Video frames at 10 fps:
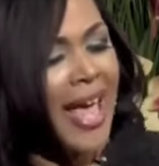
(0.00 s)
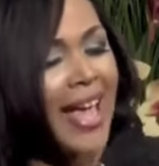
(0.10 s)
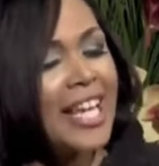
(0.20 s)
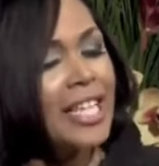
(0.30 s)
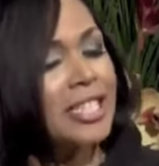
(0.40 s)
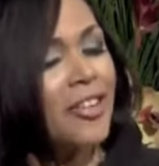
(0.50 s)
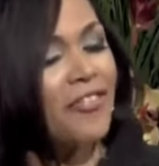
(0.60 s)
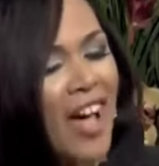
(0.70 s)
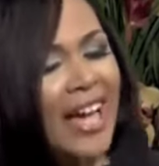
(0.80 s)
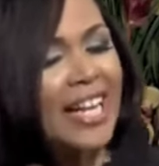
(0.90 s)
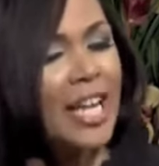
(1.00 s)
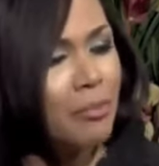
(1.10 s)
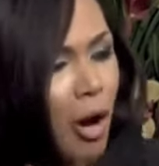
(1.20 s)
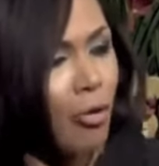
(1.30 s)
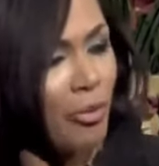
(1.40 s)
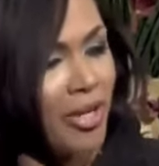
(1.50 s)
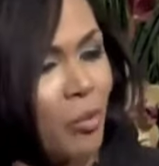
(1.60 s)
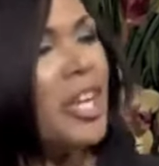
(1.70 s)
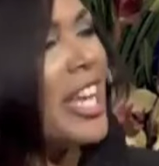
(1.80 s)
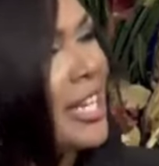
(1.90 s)
At his defining
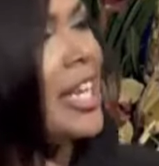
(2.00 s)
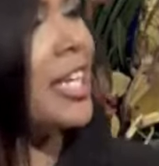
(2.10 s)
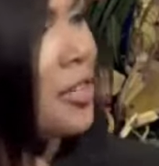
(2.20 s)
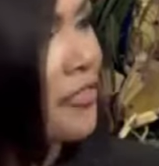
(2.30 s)
moment when he needed a